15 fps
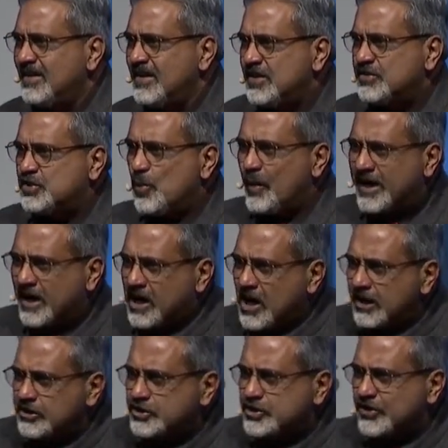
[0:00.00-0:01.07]
So when a
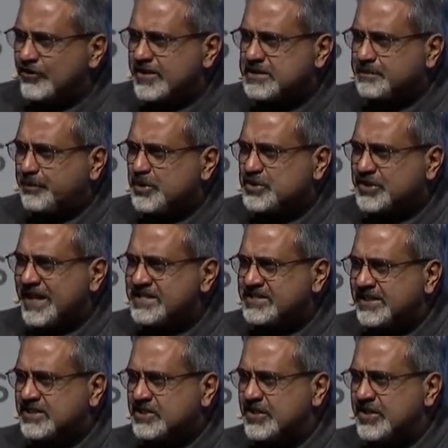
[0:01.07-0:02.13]
culture is
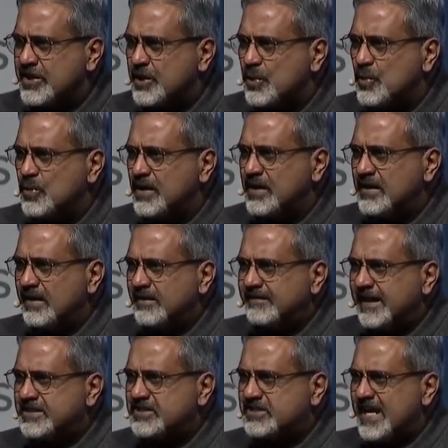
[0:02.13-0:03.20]
presented to you
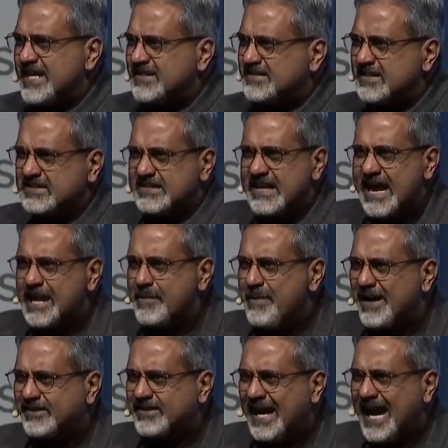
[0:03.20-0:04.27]
that says it's not
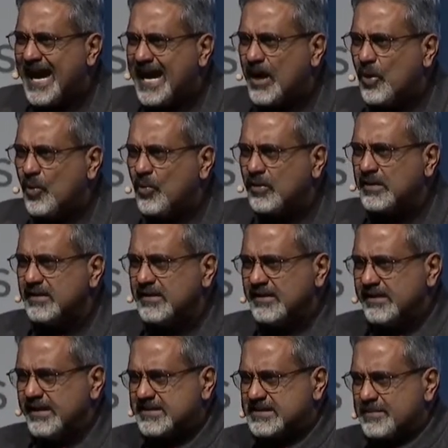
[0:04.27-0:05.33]
about the how,
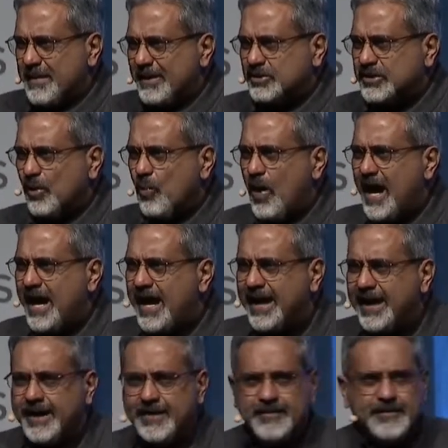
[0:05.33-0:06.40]
it's about the why,
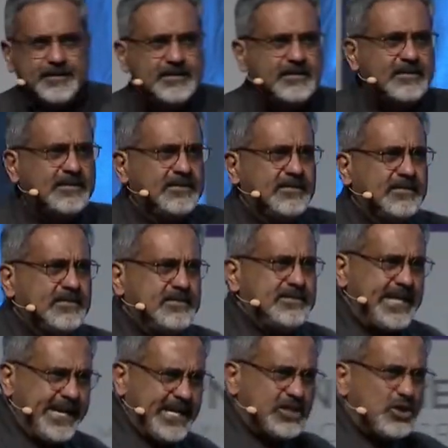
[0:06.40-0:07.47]

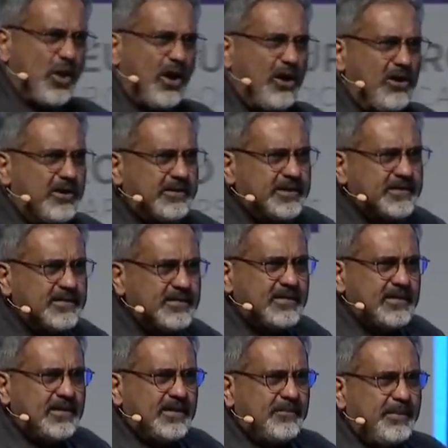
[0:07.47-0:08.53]
take it to heart.
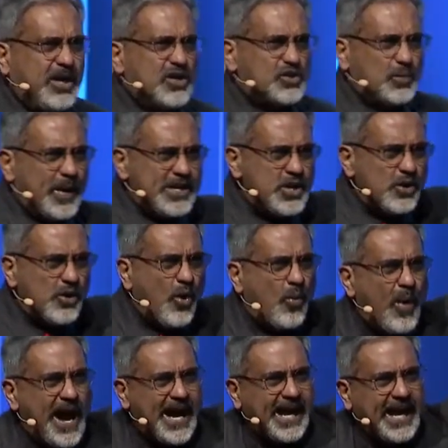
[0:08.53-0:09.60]
Because when you know
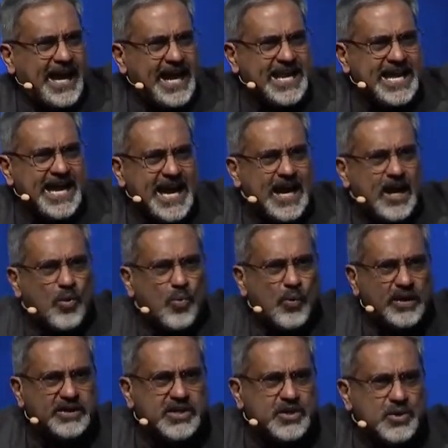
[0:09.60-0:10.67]
why, any how will
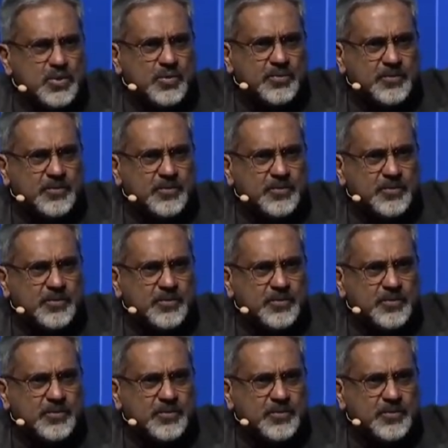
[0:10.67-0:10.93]
do.